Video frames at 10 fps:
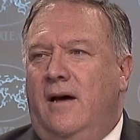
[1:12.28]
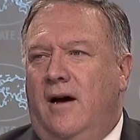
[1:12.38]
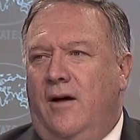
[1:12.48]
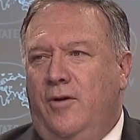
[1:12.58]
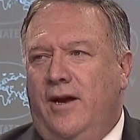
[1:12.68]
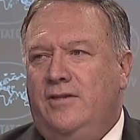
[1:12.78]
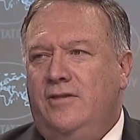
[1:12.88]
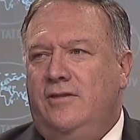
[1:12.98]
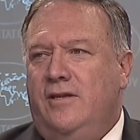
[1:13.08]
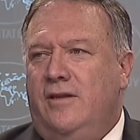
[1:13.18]
Other
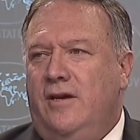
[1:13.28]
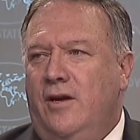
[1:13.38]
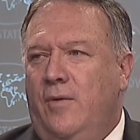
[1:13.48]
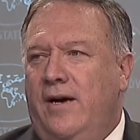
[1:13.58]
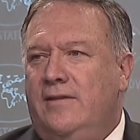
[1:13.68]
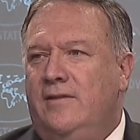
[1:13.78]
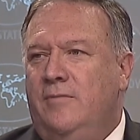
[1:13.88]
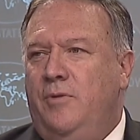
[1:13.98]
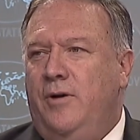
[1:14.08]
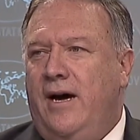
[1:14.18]
nations in the U.S.
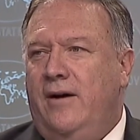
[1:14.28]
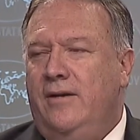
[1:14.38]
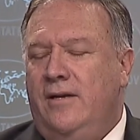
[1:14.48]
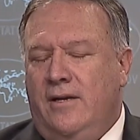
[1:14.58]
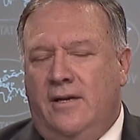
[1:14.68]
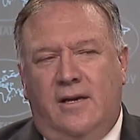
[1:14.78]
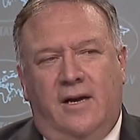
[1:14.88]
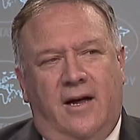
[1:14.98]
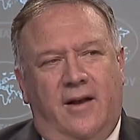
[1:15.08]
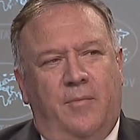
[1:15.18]
have put out
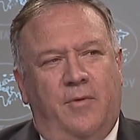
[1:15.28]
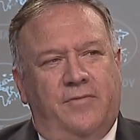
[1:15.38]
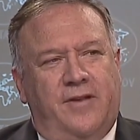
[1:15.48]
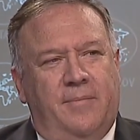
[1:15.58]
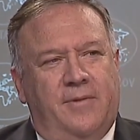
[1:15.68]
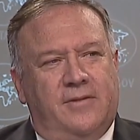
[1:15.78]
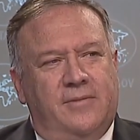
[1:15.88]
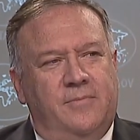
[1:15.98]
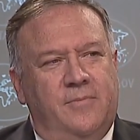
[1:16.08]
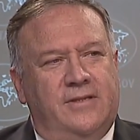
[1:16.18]
a number of statements.
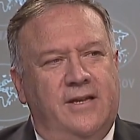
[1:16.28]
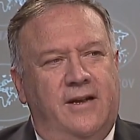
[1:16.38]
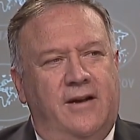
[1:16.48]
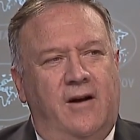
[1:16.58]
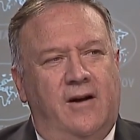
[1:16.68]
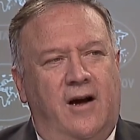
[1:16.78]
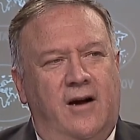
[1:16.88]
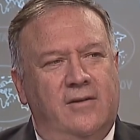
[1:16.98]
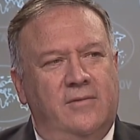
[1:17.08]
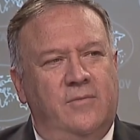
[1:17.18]
We see it in Hong
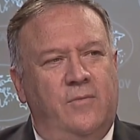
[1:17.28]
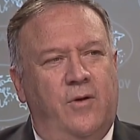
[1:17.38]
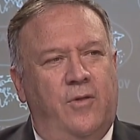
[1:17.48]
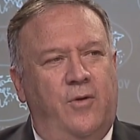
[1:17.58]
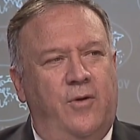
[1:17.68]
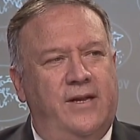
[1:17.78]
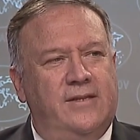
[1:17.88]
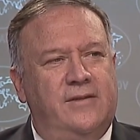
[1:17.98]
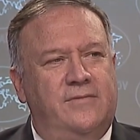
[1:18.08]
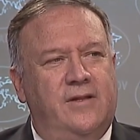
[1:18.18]
Kong, where
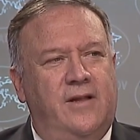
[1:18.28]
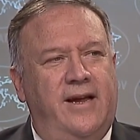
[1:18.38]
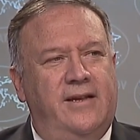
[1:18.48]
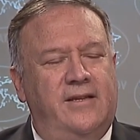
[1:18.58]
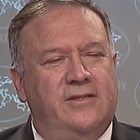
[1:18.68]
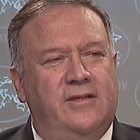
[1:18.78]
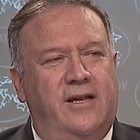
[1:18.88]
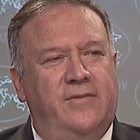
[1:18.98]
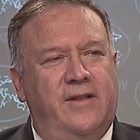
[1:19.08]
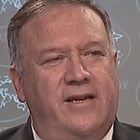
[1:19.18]
authorities have delayed
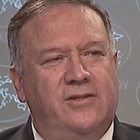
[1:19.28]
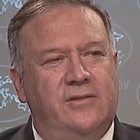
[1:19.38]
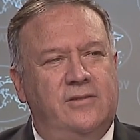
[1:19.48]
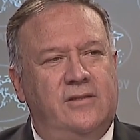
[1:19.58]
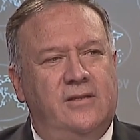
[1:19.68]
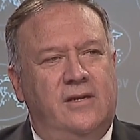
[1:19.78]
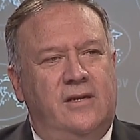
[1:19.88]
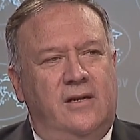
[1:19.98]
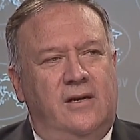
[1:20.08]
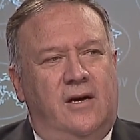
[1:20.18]
legislative elections,
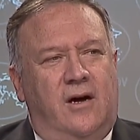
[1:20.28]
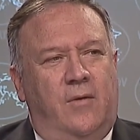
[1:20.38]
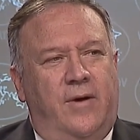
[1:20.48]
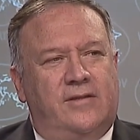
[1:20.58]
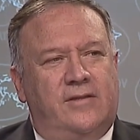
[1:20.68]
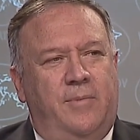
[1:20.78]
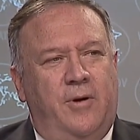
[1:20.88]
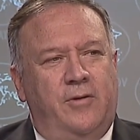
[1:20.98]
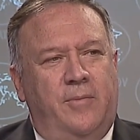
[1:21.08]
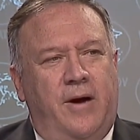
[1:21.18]
arrested
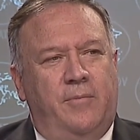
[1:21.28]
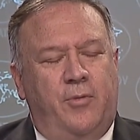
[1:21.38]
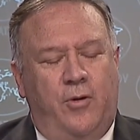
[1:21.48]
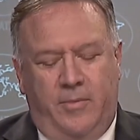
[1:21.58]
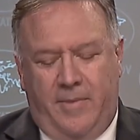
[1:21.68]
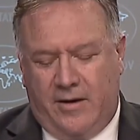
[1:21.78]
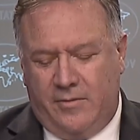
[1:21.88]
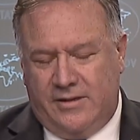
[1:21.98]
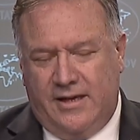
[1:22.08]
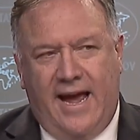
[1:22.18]
pro
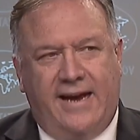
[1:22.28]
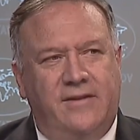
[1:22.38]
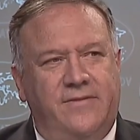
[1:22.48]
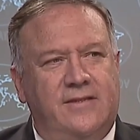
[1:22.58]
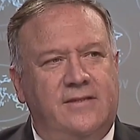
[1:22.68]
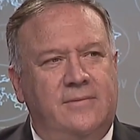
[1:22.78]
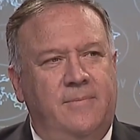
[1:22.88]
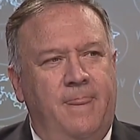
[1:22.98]
democracy activists,